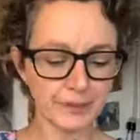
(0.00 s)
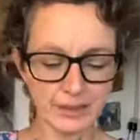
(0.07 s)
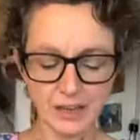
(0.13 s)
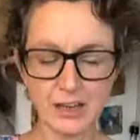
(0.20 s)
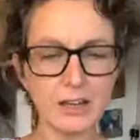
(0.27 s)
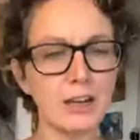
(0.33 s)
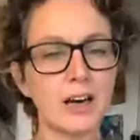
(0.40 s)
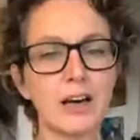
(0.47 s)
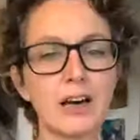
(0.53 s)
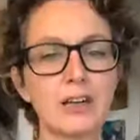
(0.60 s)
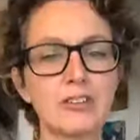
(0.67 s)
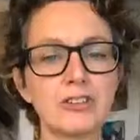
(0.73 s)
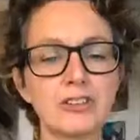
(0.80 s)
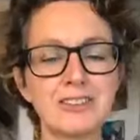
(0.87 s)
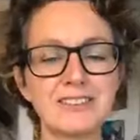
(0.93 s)

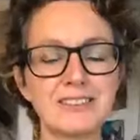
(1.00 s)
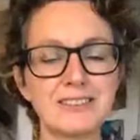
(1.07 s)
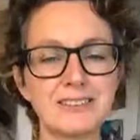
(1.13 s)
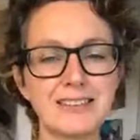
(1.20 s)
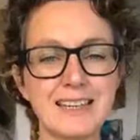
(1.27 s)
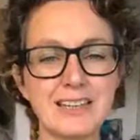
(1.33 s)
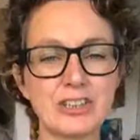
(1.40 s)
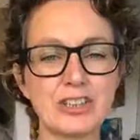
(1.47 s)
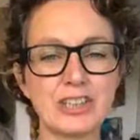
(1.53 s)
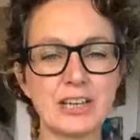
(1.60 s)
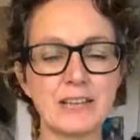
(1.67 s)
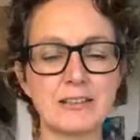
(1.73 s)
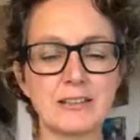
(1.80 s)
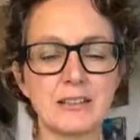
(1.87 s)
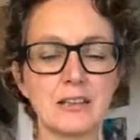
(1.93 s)
enlarged
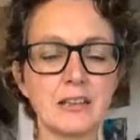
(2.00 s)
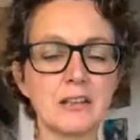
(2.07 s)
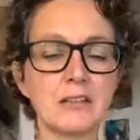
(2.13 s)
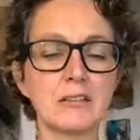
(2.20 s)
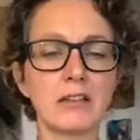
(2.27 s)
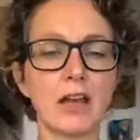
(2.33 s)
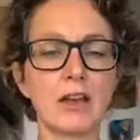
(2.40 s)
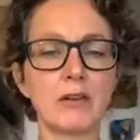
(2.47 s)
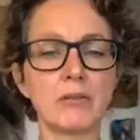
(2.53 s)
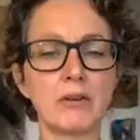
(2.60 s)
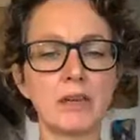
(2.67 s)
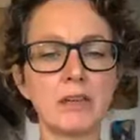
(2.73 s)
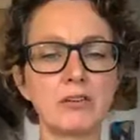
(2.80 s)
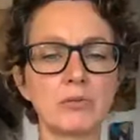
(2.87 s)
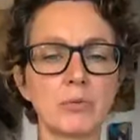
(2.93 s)
stitches. So
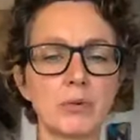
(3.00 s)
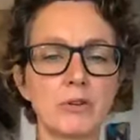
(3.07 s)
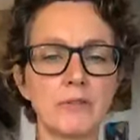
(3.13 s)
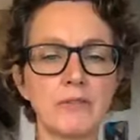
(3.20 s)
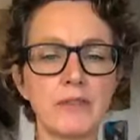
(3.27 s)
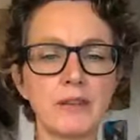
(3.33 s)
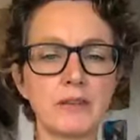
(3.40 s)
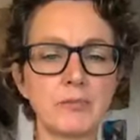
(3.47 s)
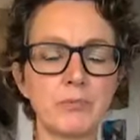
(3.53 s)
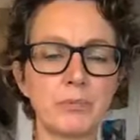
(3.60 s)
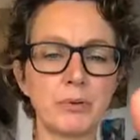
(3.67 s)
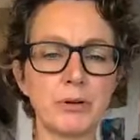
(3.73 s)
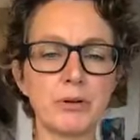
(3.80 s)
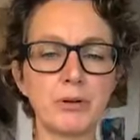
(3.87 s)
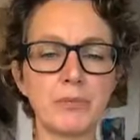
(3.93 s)
each one of these
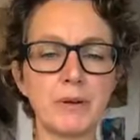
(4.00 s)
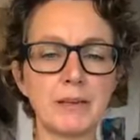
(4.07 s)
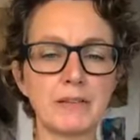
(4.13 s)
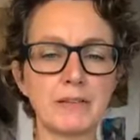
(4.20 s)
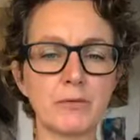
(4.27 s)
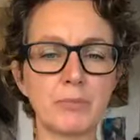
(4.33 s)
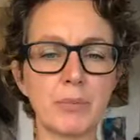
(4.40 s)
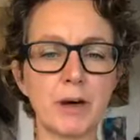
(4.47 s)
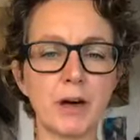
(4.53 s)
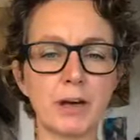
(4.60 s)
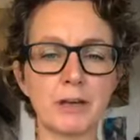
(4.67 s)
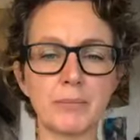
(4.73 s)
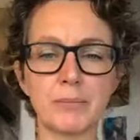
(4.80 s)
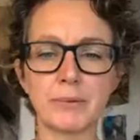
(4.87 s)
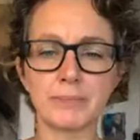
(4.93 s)
blue bits of
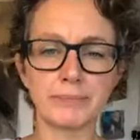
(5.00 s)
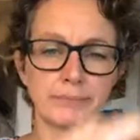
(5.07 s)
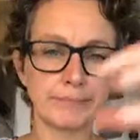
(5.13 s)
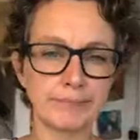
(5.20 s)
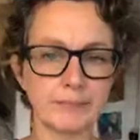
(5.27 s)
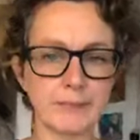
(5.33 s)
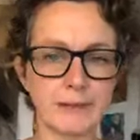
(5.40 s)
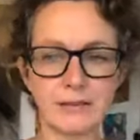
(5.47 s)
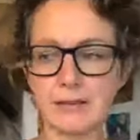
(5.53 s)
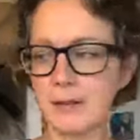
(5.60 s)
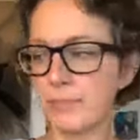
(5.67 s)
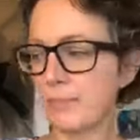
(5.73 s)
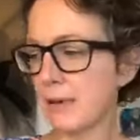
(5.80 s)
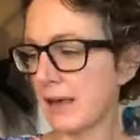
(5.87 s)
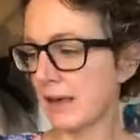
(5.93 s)
pipe is a
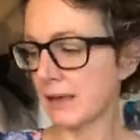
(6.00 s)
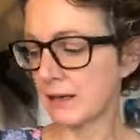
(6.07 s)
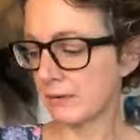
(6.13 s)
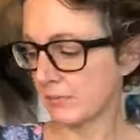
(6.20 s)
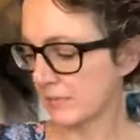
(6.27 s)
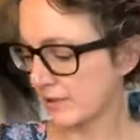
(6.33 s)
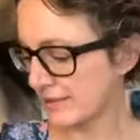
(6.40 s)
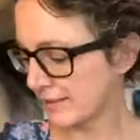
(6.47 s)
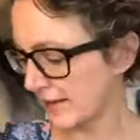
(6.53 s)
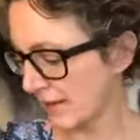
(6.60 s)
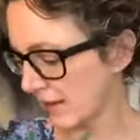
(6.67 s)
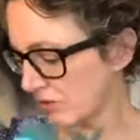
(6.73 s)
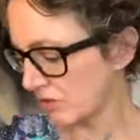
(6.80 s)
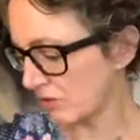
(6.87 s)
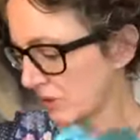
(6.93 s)
big
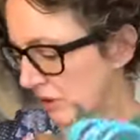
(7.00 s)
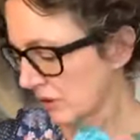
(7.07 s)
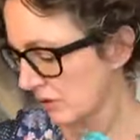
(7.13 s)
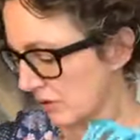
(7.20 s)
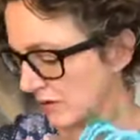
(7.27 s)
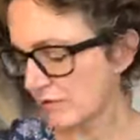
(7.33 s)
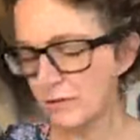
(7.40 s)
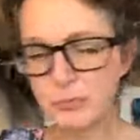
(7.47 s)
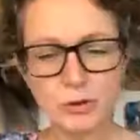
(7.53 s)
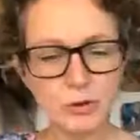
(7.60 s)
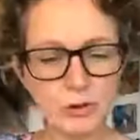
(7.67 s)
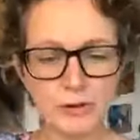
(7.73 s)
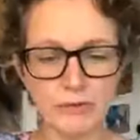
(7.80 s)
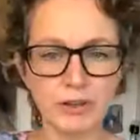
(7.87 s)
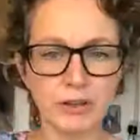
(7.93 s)
stitch. The
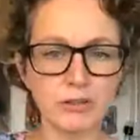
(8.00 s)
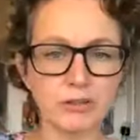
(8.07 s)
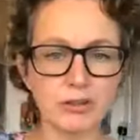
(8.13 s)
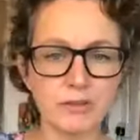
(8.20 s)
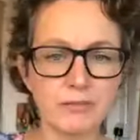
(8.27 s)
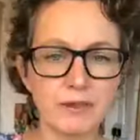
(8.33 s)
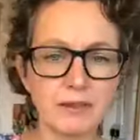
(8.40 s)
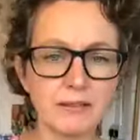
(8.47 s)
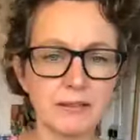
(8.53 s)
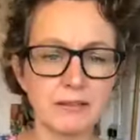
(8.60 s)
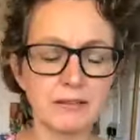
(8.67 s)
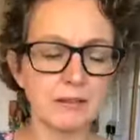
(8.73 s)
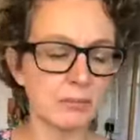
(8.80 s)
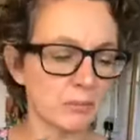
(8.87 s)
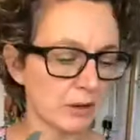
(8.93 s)
smaller version of this is
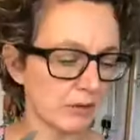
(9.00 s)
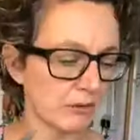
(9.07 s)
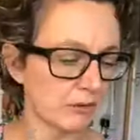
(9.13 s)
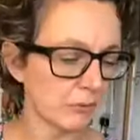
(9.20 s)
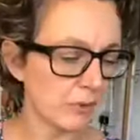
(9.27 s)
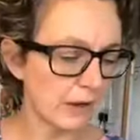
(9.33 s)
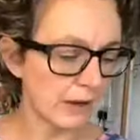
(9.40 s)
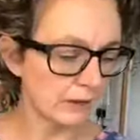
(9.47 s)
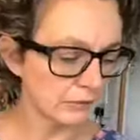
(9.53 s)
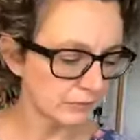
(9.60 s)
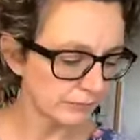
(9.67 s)
somewhere as well.